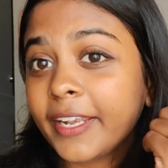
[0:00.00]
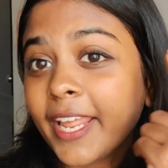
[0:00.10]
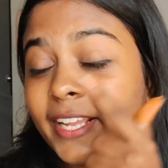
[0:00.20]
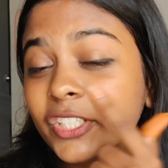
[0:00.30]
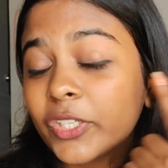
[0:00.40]

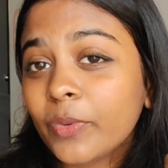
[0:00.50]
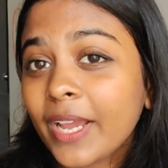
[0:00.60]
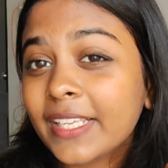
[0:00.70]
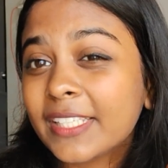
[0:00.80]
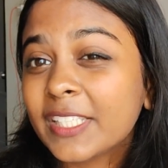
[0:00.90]
Texture
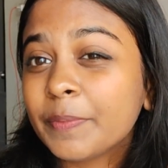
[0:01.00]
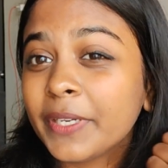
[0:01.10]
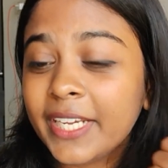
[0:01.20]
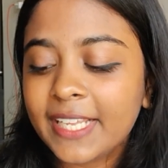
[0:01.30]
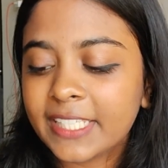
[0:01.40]
wise, it's
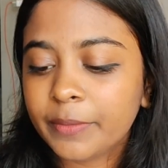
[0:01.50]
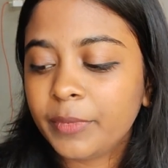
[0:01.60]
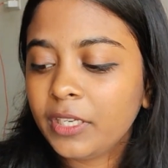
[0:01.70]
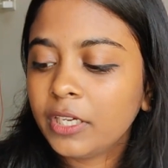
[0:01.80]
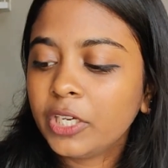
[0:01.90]
pretty
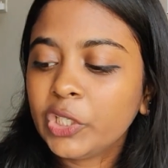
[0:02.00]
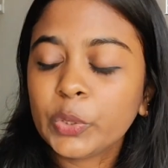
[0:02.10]
similar